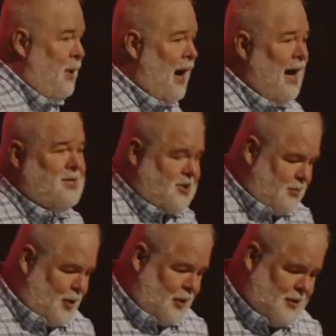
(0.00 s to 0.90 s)

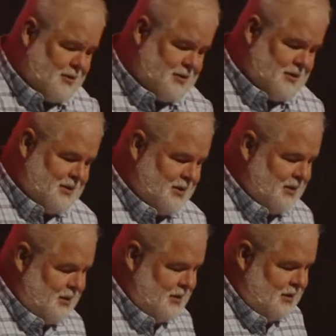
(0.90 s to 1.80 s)
possible
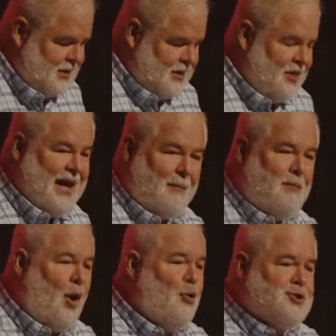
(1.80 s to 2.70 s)
that
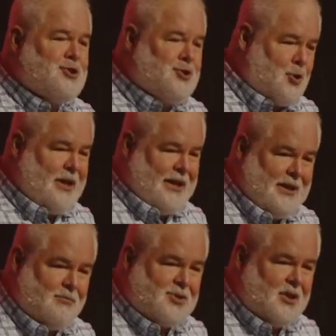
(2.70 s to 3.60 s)
both
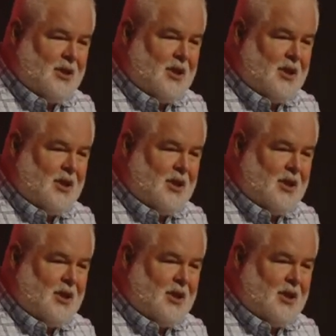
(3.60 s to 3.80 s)
streams